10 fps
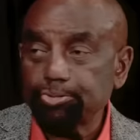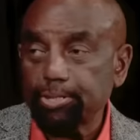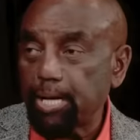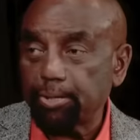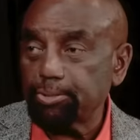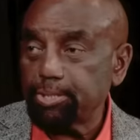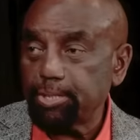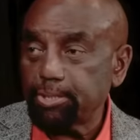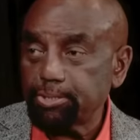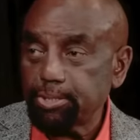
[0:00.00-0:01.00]
of them not going to
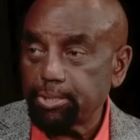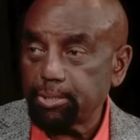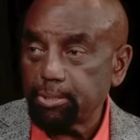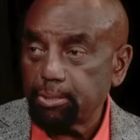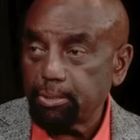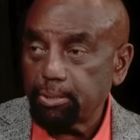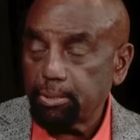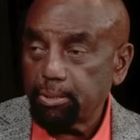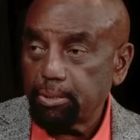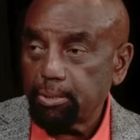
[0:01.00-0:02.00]
take that chance. To hear it and
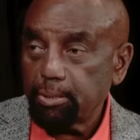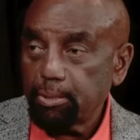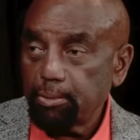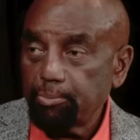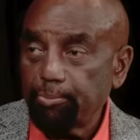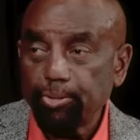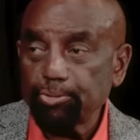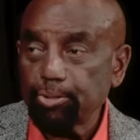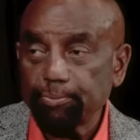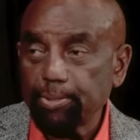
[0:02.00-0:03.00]
accept it. But
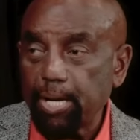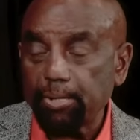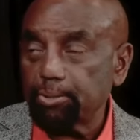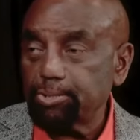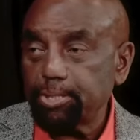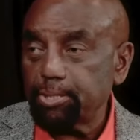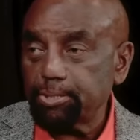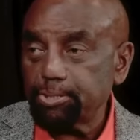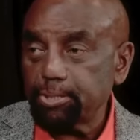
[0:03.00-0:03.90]
most of them are not going to take that